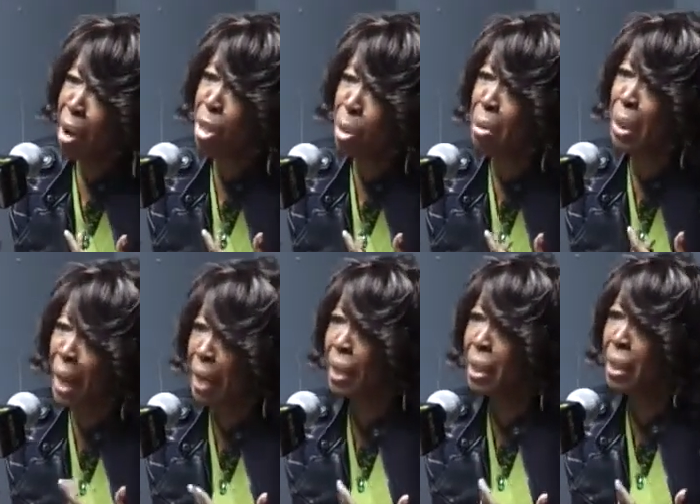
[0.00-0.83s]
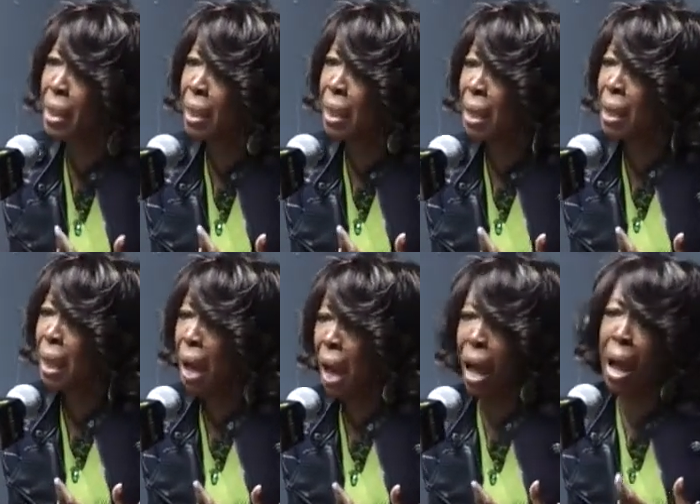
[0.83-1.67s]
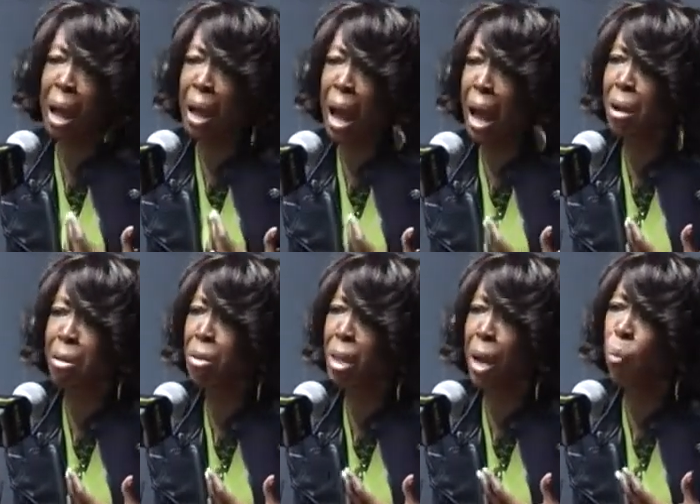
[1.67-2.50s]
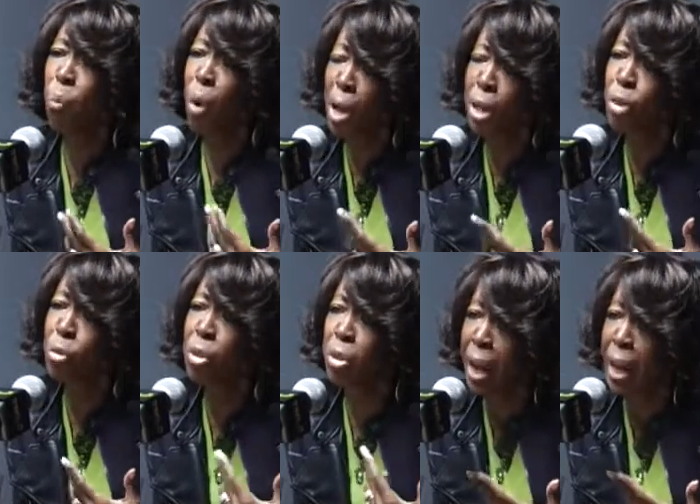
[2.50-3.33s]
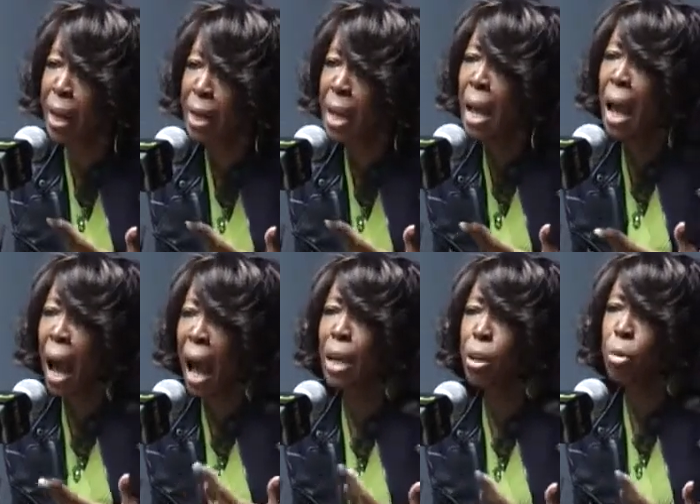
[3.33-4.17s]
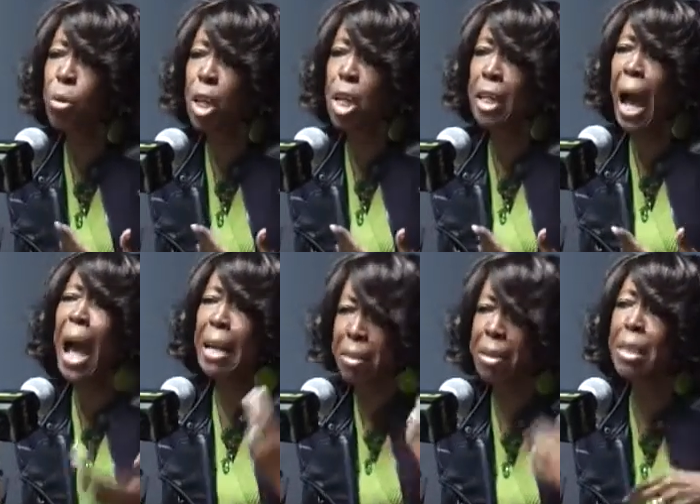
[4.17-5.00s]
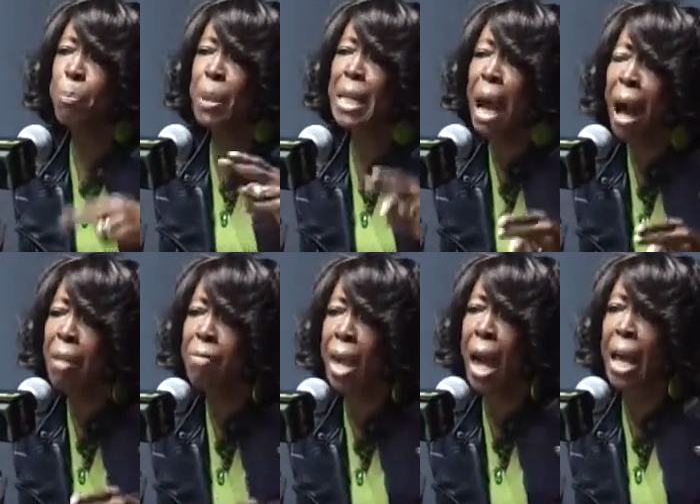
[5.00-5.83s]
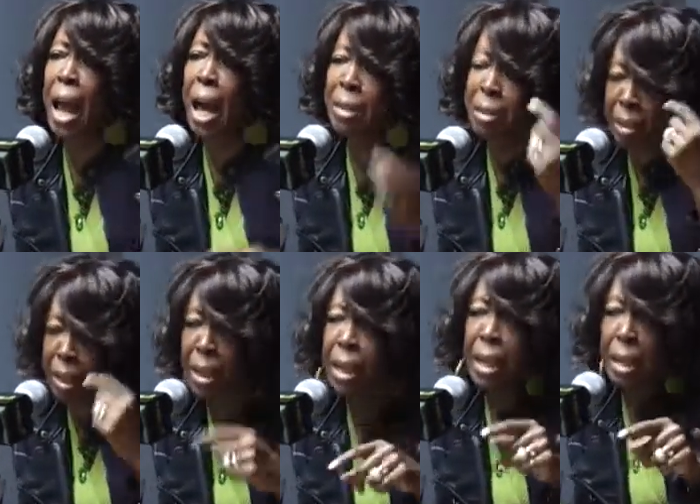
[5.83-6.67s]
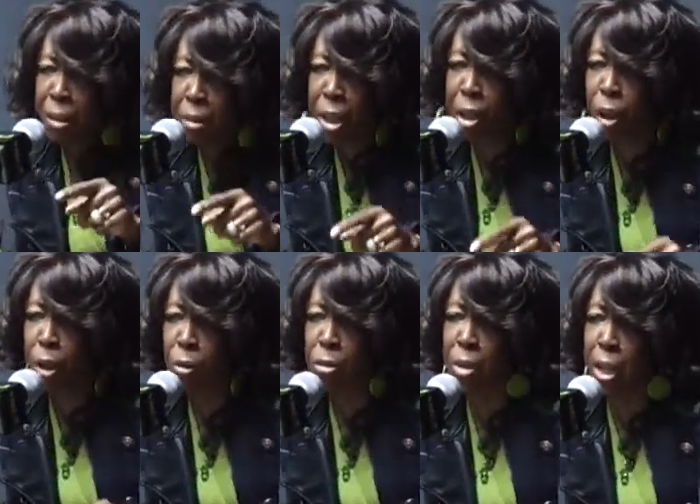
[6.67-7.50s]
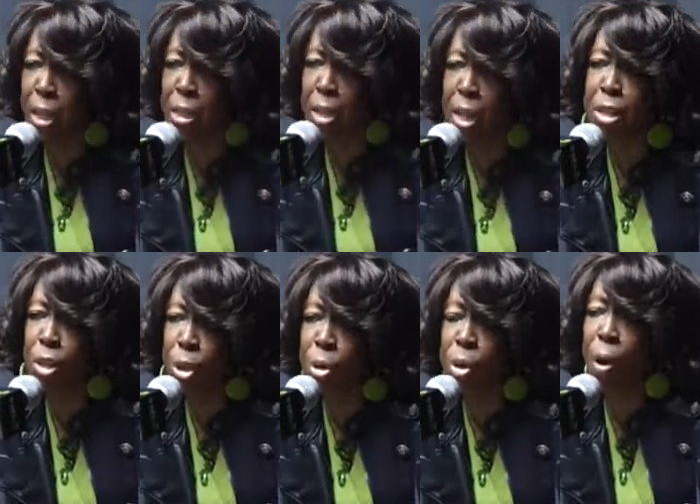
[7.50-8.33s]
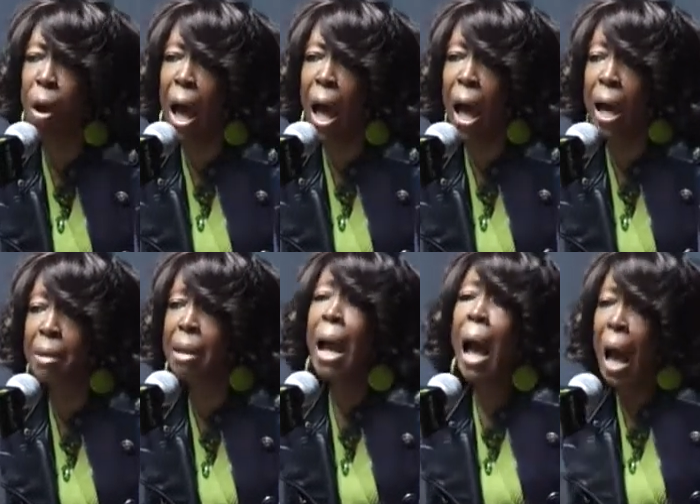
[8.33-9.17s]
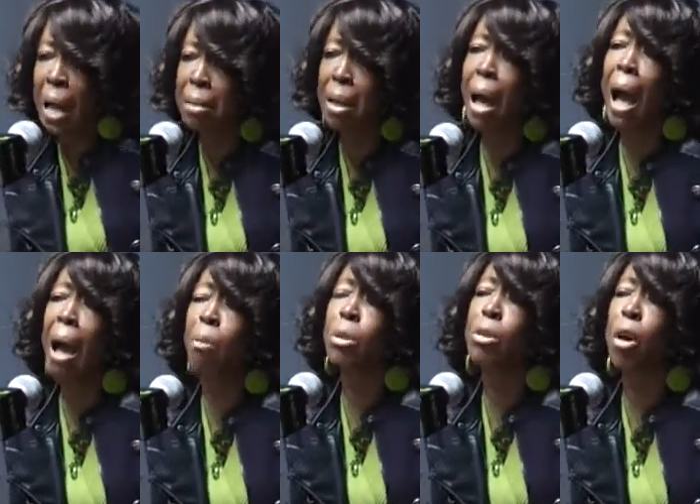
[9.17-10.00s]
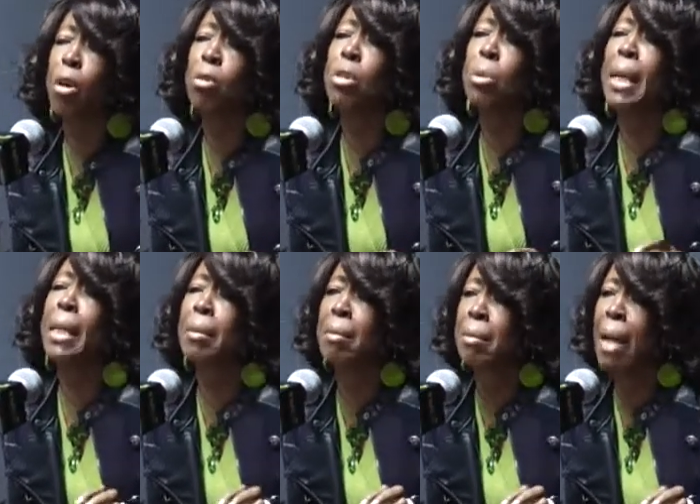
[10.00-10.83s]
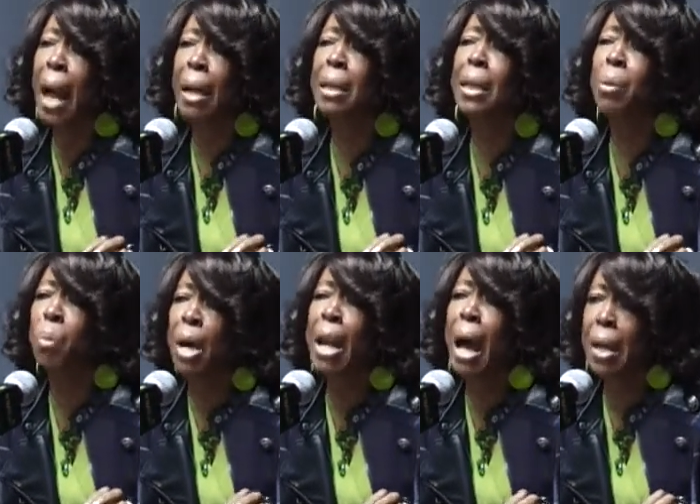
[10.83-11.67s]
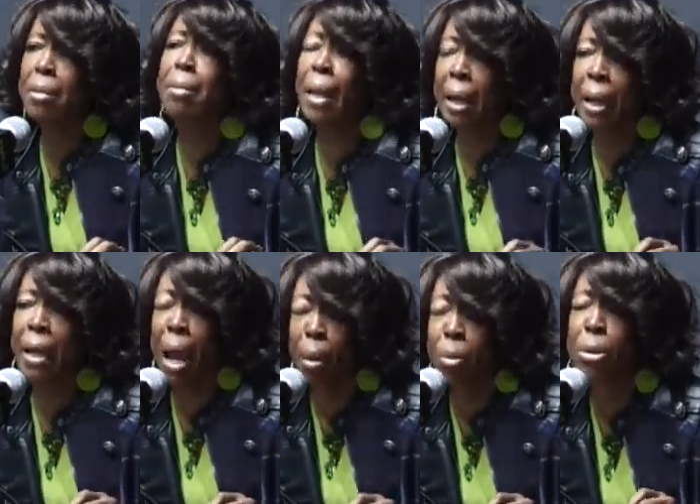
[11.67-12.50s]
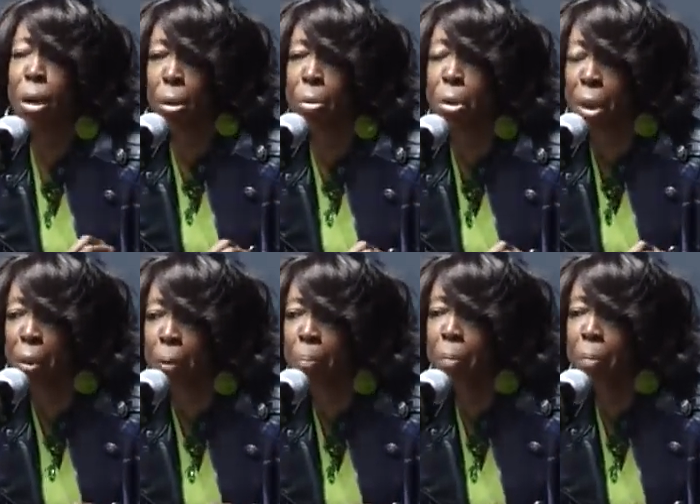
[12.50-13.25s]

Are you kidding? I don't care what you saying, how you look. I see beyond that. I see, into your eyes. I said I was going to do exactly what I said I was going to do.